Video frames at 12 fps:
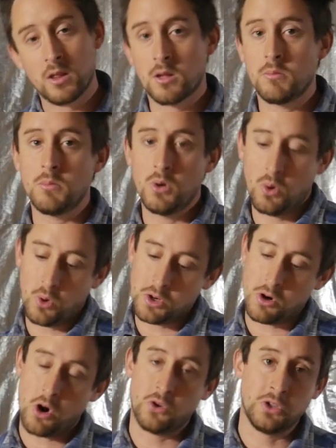of them, or
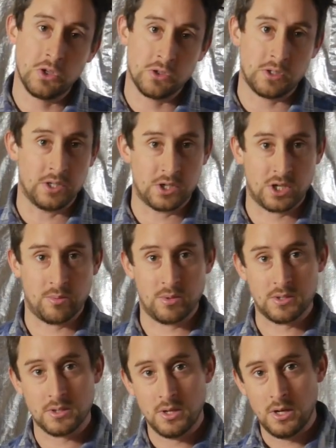you're only using the
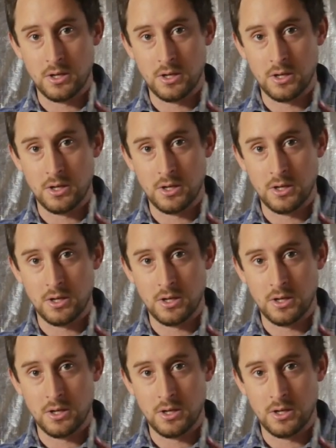chippers.